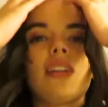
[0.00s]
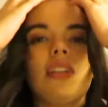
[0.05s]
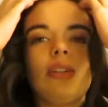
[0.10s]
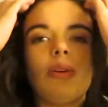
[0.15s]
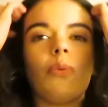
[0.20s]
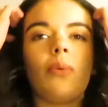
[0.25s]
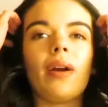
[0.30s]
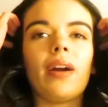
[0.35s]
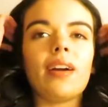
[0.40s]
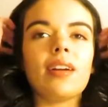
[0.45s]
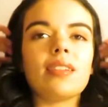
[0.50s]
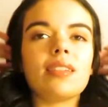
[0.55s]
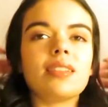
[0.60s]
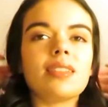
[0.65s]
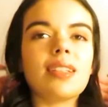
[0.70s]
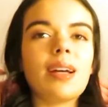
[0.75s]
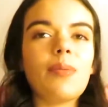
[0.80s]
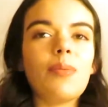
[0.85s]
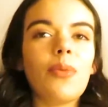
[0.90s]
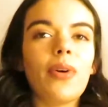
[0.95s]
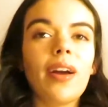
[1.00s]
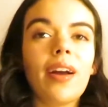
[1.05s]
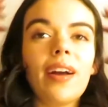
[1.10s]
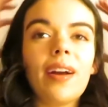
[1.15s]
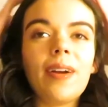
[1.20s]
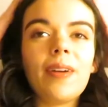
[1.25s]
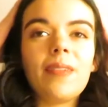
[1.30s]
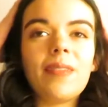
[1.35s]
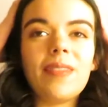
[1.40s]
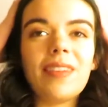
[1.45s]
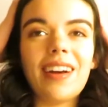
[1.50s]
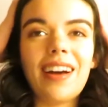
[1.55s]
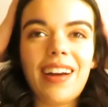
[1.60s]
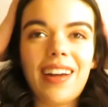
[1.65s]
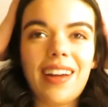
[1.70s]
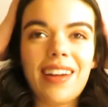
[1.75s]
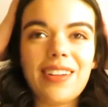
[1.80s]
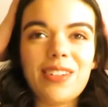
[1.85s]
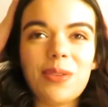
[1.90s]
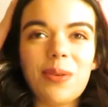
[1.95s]
to wear it somewhere uh,
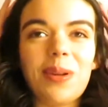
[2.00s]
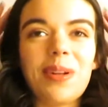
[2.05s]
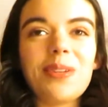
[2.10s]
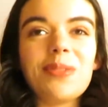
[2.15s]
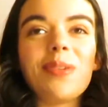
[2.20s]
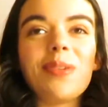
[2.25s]
in twenty